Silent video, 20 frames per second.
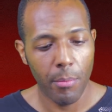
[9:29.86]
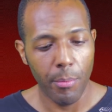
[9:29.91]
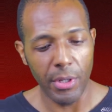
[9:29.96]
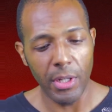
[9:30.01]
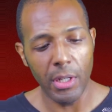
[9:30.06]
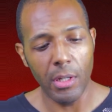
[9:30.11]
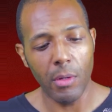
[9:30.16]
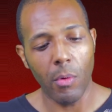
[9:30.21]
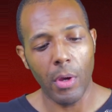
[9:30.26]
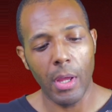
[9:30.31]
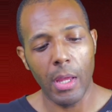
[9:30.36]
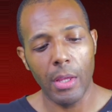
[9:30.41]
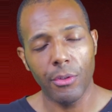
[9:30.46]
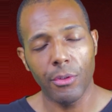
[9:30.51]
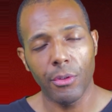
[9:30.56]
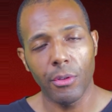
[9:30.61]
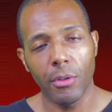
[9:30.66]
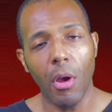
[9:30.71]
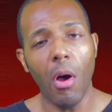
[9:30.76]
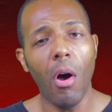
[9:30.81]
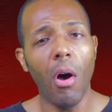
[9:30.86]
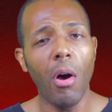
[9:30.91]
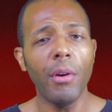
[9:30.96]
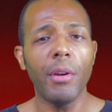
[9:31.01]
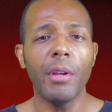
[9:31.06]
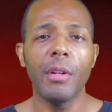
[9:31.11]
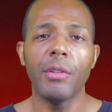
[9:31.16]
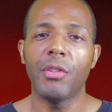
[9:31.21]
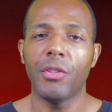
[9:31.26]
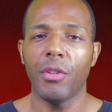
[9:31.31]
But anyways,
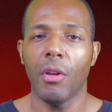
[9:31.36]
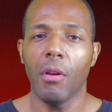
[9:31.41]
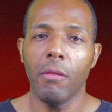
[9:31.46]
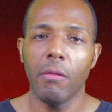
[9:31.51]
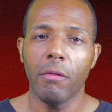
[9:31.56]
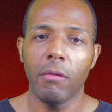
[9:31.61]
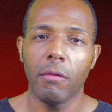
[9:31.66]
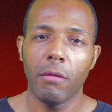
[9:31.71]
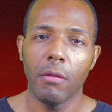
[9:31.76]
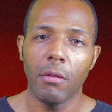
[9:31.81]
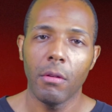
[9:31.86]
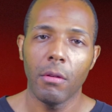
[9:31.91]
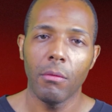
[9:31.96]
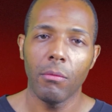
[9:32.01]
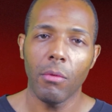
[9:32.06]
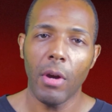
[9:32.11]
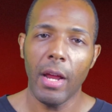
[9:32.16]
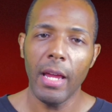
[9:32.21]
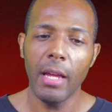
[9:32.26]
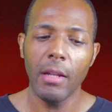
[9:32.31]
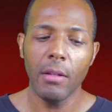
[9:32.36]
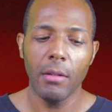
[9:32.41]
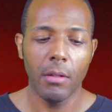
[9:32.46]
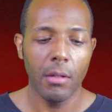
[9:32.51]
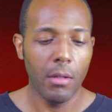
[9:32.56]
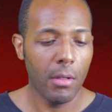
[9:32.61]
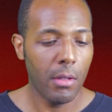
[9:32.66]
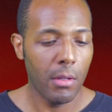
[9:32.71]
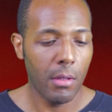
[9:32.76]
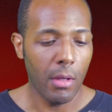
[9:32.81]
all good stuff, right?
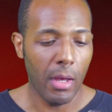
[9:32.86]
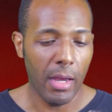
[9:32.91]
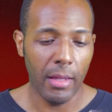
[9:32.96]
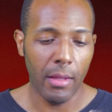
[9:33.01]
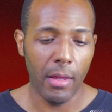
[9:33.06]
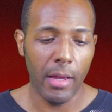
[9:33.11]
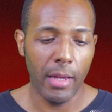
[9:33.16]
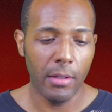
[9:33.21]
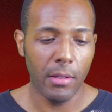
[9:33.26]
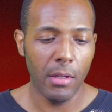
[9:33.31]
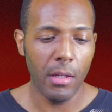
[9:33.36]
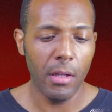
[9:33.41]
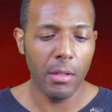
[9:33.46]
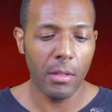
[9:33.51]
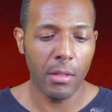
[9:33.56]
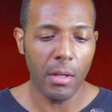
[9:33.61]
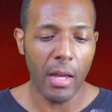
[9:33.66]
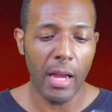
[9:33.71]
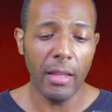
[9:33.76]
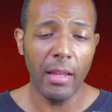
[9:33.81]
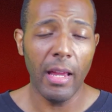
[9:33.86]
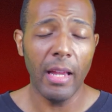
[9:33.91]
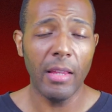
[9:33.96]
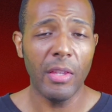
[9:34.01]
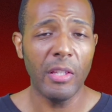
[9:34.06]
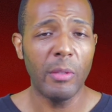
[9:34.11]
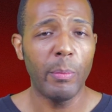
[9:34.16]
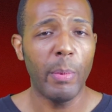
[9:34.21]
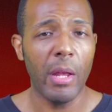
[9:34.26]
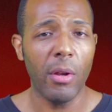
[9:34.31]
I liked it. I like
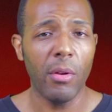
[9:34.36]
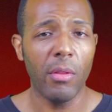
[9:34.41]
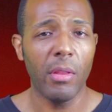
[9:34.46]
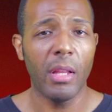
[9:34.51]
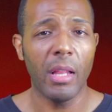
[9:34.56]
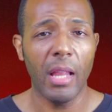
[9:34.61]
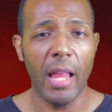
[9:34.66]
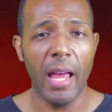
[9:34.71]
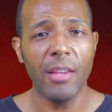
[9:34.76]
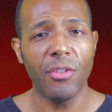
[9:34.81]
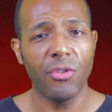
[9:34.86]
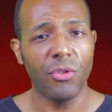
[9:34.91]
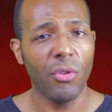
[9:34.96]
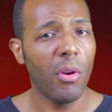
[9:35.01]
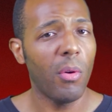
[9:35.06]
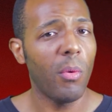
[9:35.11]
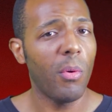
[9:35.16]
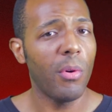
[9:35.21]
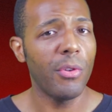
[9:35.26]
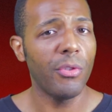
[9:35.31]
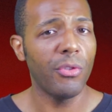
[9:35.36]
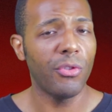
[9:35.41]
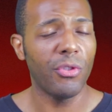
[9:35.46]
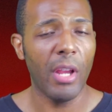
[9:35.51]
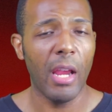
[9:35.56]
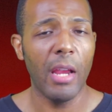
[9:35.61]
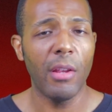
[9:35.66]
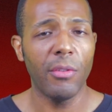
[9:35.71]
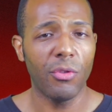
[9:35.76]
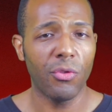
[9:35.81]
this better than the last Star Wars
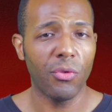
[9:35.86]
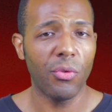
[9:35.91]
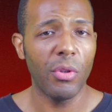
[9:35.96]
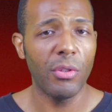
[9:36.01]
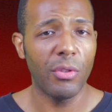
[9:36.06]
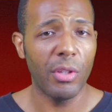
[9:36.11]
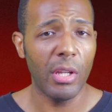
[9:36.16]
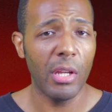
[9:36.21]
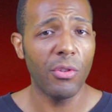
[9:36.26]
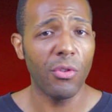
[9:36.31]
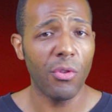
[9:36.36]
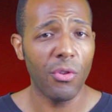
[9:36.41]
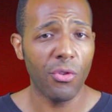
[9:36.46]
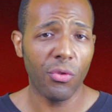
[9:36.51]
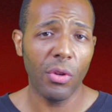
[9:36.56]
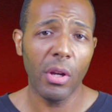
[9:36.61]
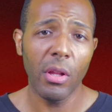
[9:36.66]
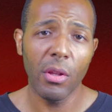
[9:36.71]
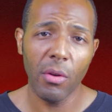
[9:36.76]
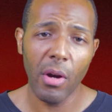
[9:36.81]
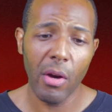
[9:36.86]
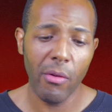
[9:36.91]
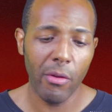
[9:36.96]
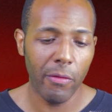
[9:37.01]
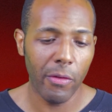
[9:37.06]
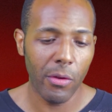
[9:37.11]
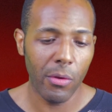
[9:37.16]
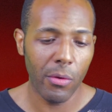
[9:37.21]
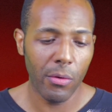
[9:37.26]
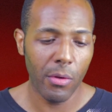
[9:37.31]
t- teaser trailer I
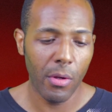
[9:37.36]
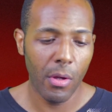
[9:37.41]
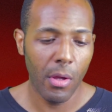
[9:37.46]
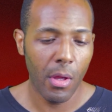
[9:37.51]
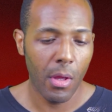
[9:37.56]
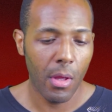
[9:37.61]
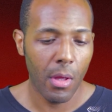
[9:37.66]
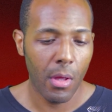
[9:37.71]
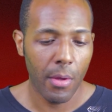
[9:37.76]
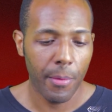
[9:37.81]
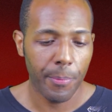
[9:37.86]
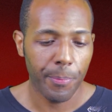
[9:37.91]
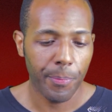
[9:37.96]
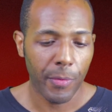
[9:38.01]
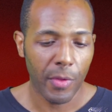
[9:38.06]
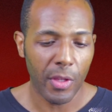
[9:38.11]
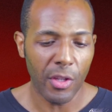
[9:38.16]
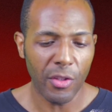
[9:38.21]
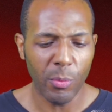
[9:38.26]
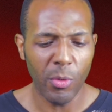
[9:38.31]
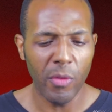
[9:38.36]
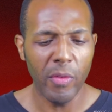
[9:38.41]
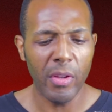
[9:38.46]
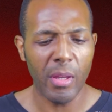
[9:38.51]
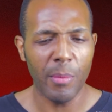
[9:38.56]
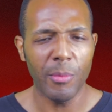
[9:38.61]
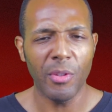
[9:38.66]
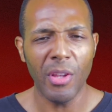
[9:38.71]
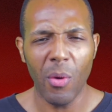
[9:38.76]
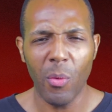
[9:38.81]
reviewed. This movie
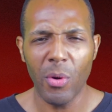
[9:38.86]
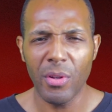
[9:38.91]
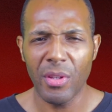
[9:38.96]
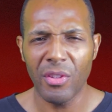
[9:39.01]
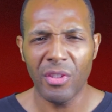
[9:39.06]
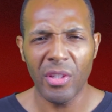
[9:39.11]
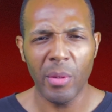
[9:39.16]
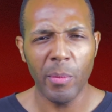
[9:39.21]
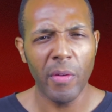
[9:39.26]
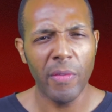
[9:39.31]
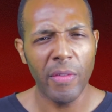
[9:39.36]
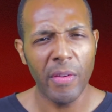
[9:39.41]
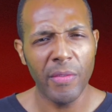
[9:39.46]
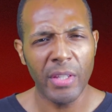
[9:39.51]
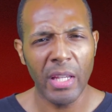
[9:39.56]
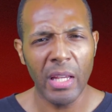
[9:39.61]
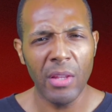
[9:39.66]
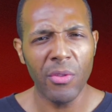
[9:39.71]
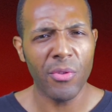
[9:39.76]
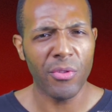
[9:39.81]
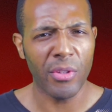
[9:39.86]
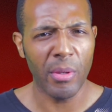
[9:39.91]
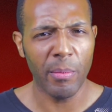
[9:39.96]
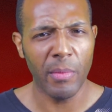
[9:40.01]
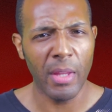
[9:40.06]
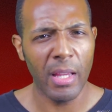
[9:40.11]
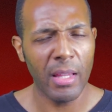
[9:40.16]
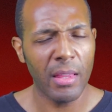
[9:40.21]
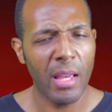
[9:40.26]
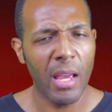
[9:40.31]
comes out what December fifteenth or
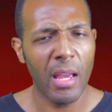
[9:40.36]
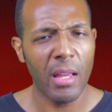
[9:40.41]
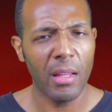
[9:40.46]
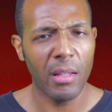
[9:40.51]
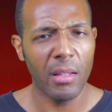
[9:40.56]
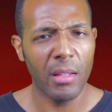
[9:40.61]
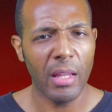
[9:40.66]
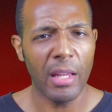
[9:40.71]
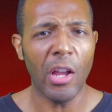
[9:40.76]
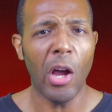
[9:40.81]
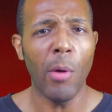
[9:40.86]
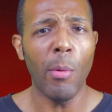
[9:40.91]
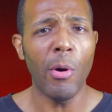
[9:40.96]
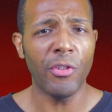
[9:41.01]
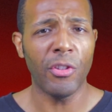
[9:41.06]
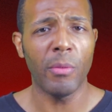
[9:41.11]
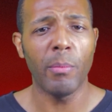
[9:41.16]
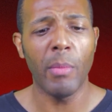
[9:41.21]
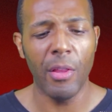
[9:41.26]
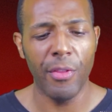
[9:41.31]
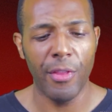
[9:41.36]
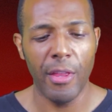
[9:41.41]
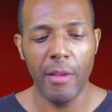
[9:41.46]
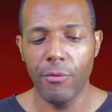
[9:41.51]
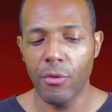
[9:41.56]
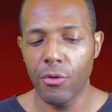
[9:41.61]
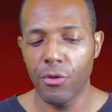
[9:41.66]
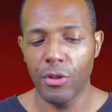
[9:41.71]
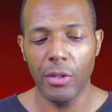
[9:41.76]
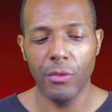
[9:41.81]
something like that, like almost a month
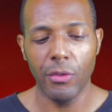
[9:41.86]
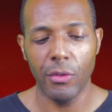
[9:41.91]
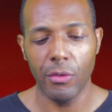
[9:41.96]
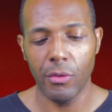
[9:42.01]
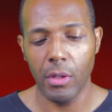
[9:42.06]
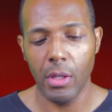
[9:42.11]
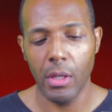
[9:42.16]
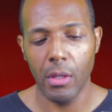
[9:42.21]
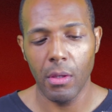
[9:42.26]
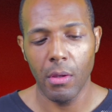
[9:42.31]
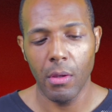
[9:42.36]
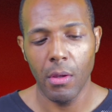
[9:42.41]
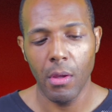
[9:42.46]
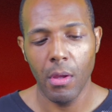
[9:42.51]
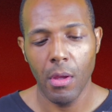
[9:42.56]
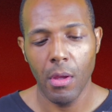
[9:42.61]
after Justice League.